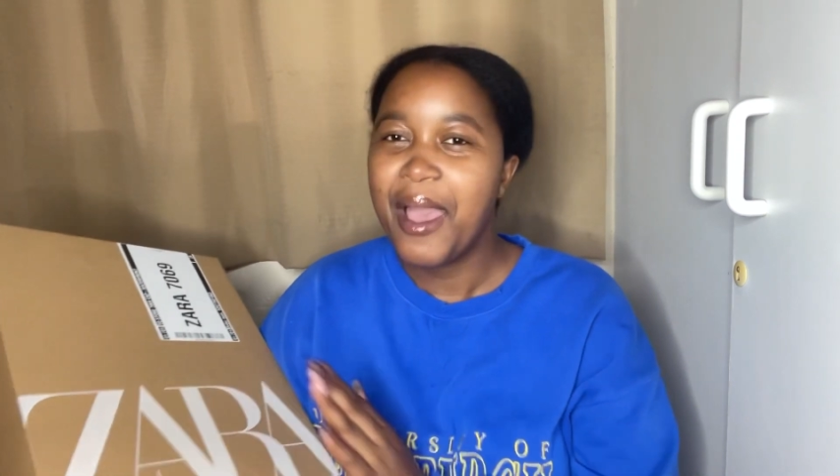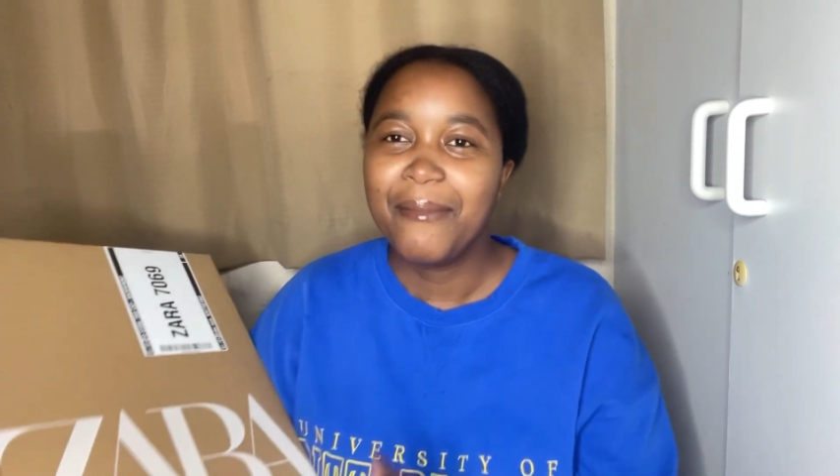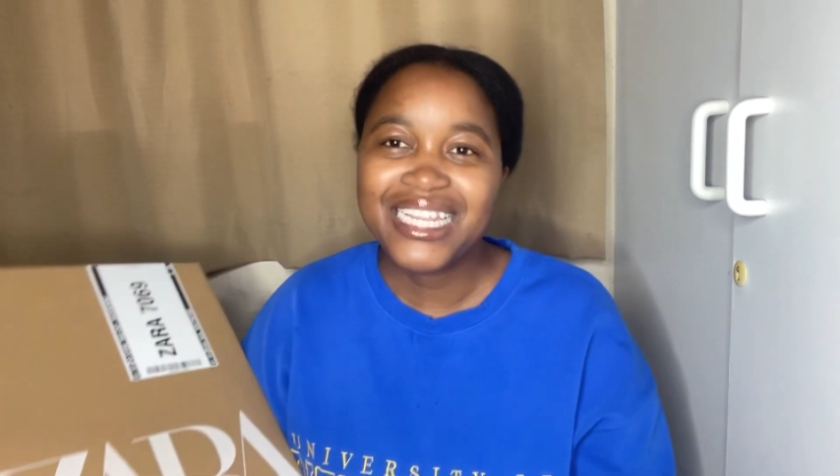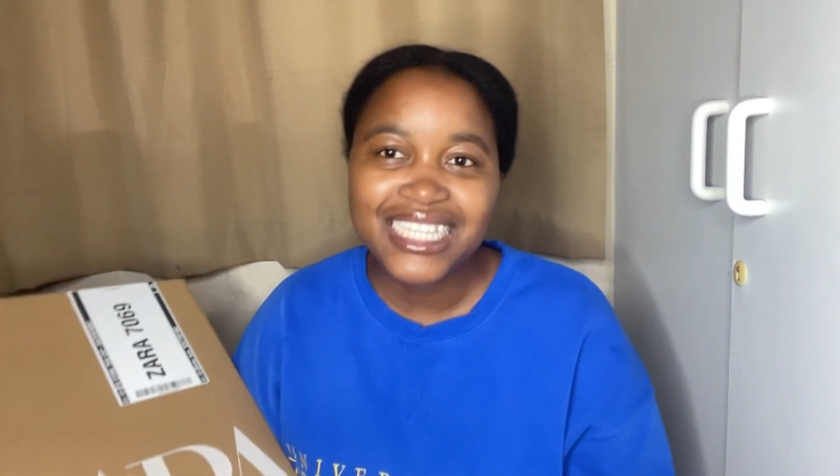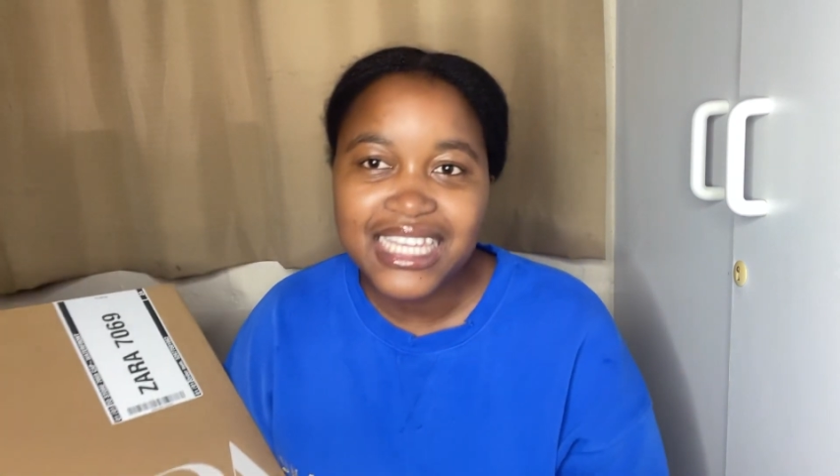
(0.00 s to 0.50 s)

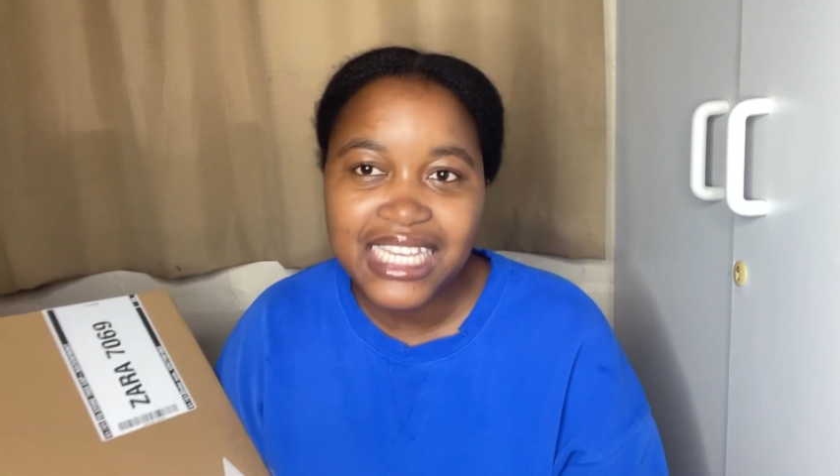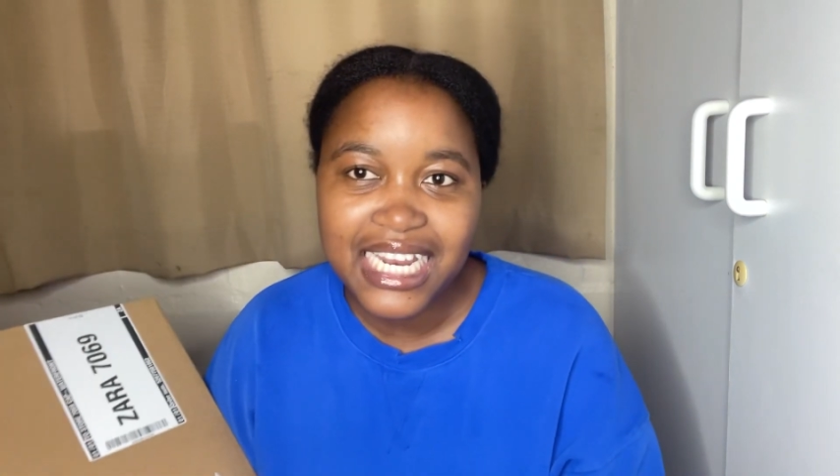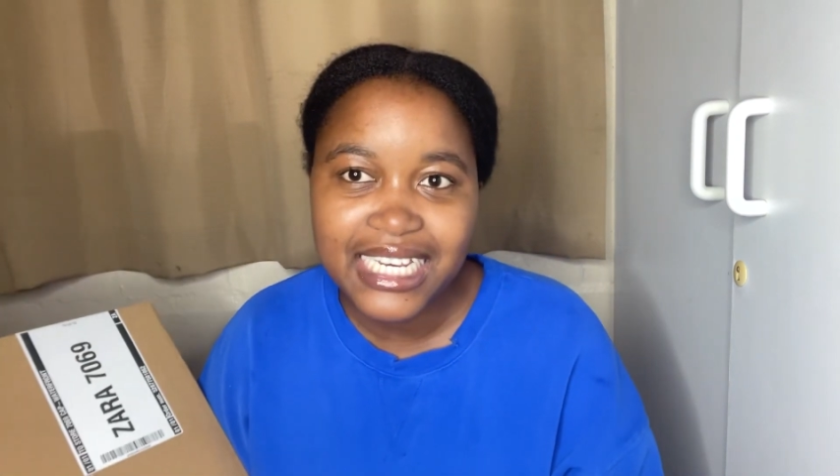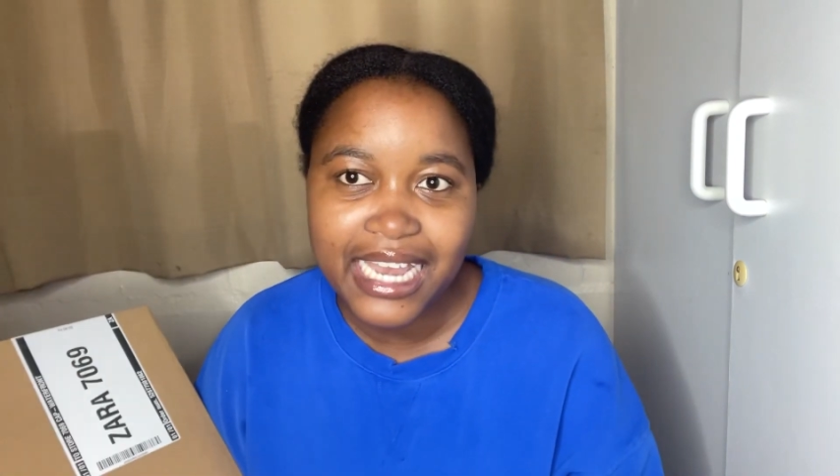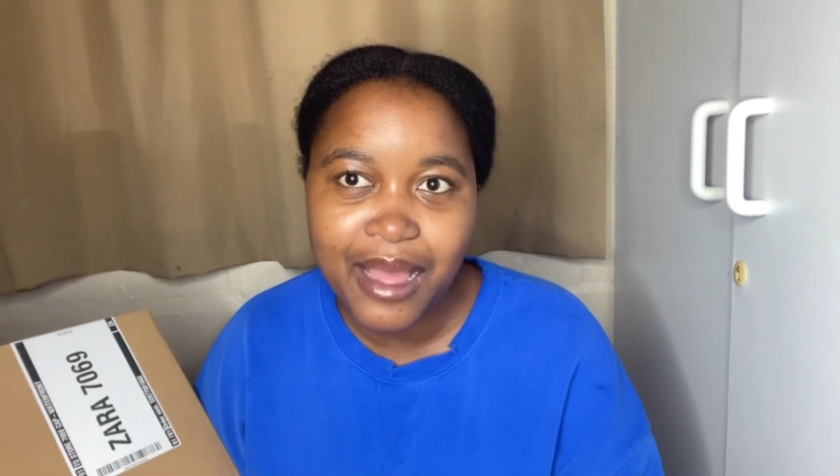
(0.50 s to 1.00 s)
I think we
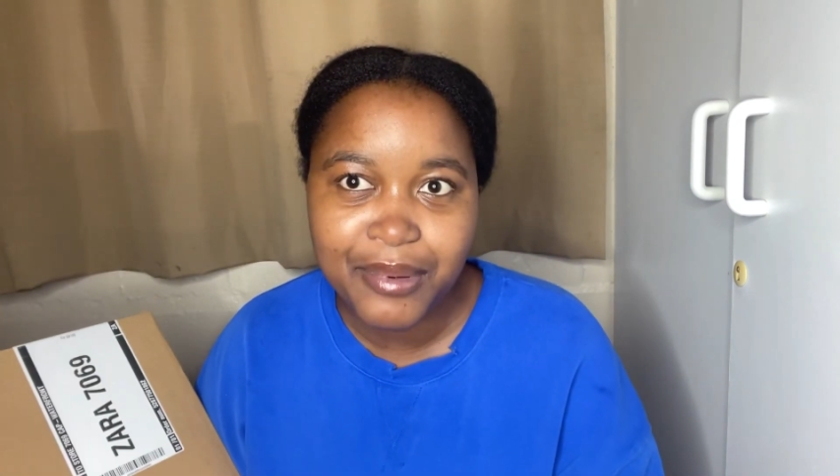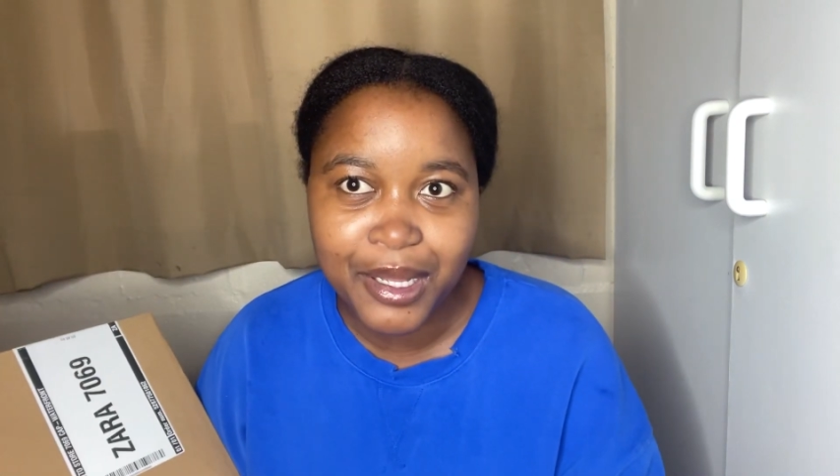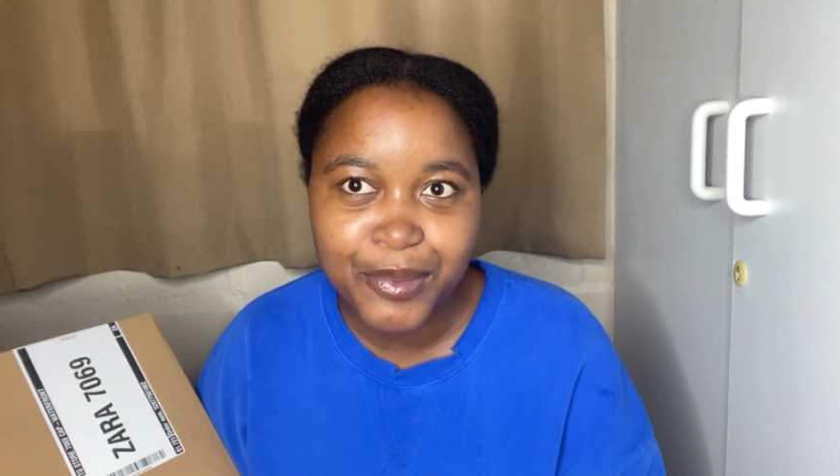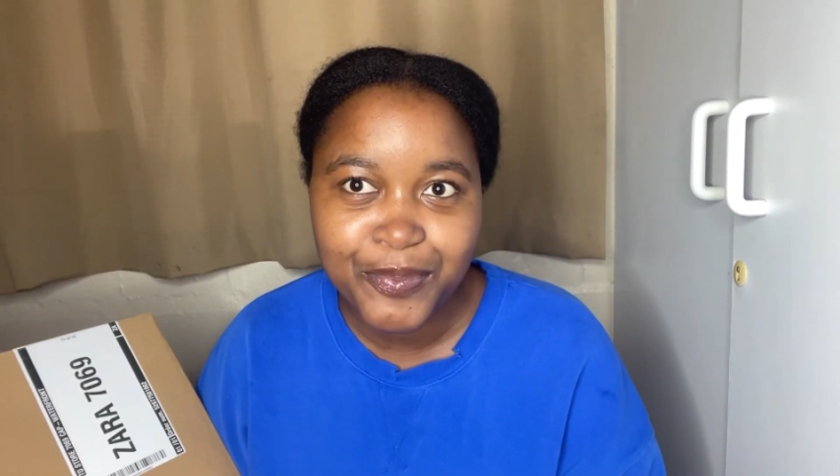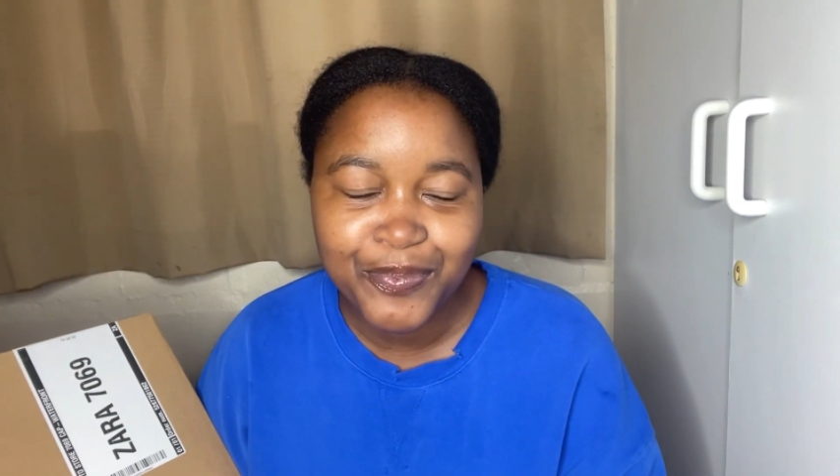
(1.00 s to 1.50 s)
landed
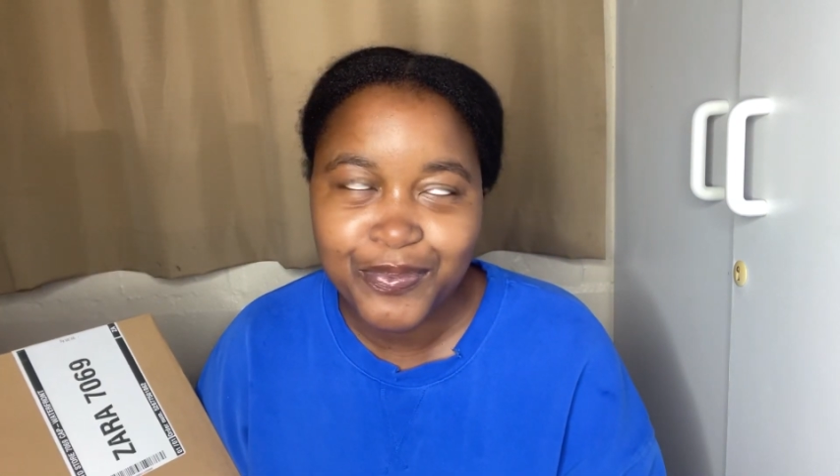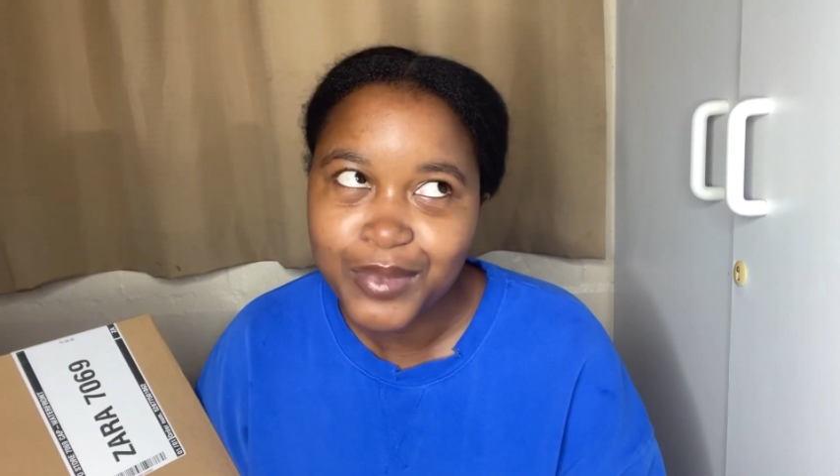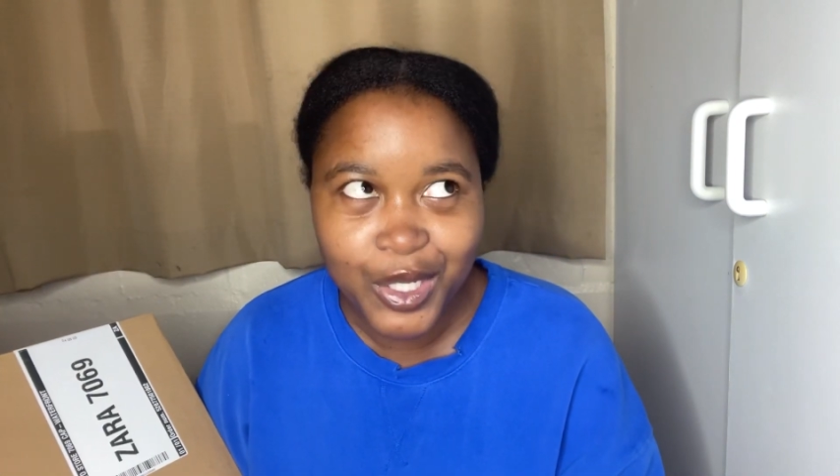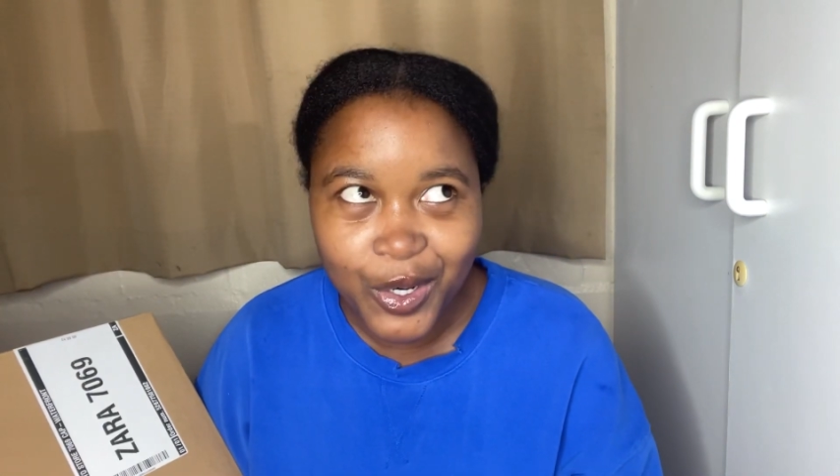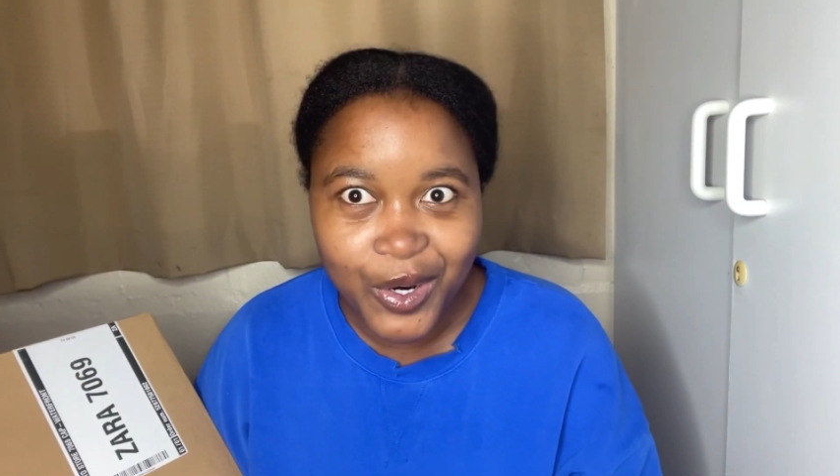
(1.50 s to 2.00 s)
up
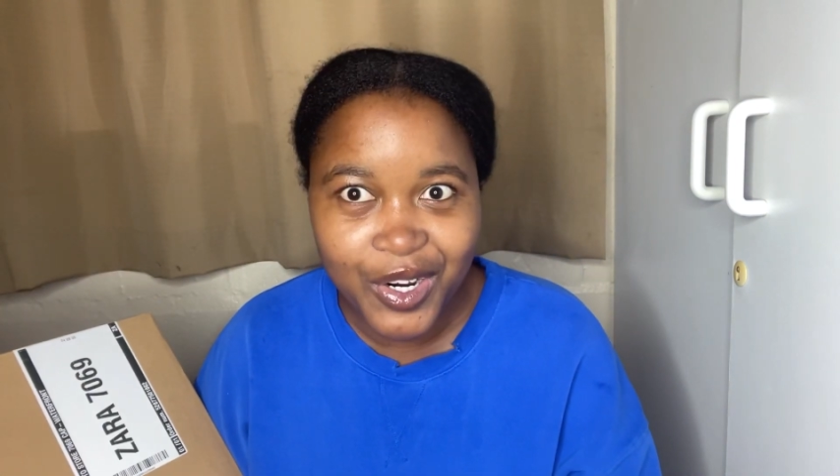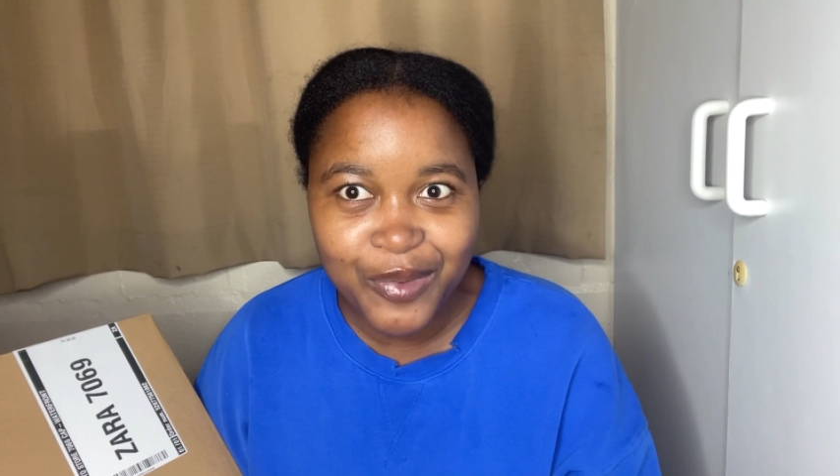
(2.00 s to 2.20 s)
here.